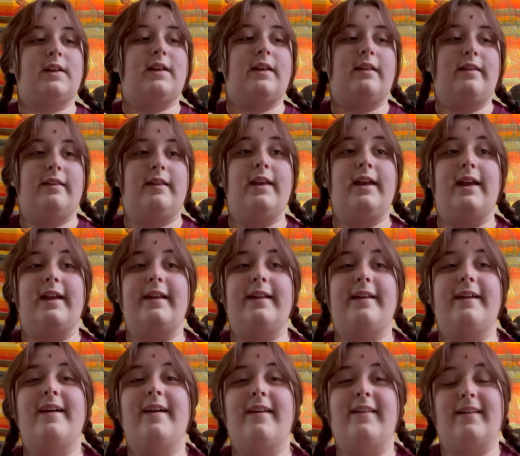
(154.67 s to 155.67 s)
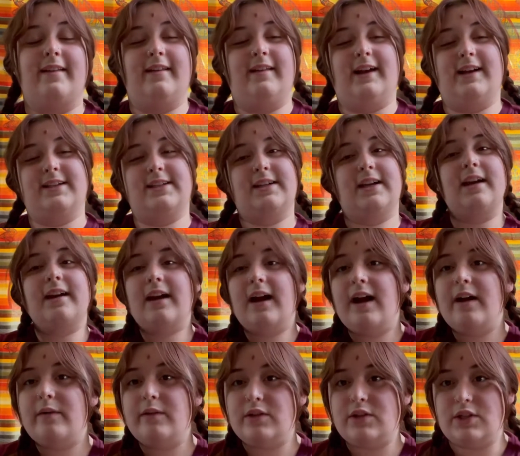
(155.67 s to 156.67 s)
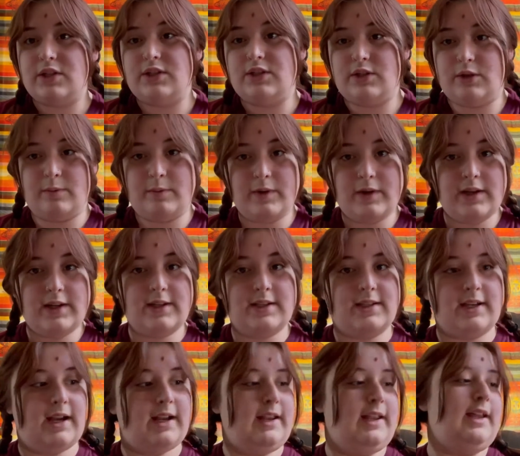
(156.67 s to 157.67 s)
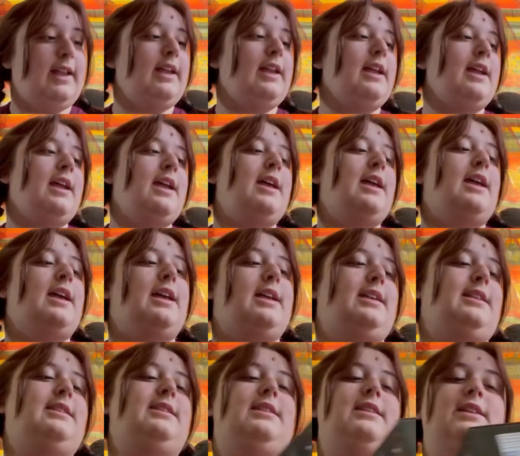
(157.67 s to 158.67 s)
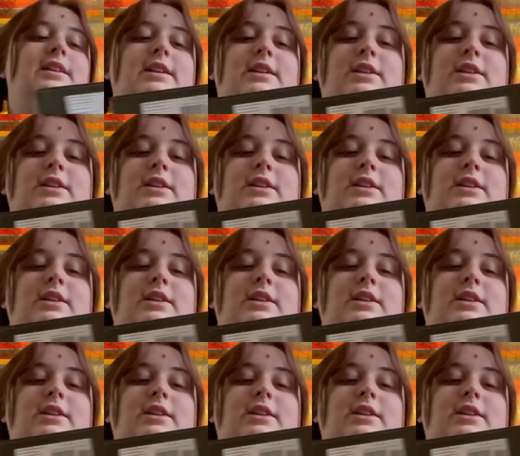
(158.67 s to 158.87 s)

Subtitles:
And then the last thing I got, which is super exciting, is the